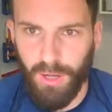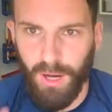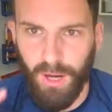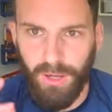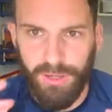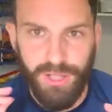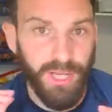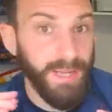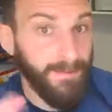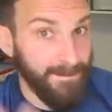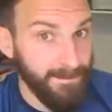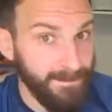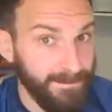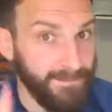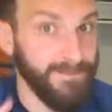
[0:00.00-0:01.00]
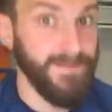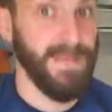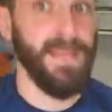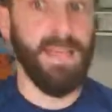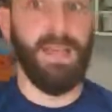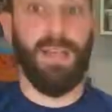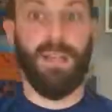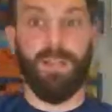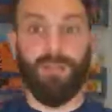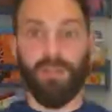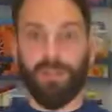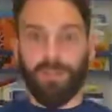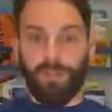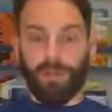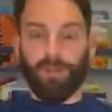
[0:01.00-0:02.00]
Archie, you
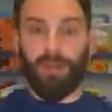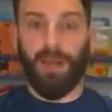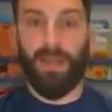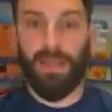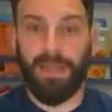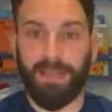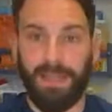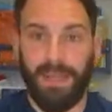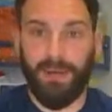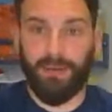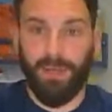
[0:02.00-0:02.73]
got to do it laying down.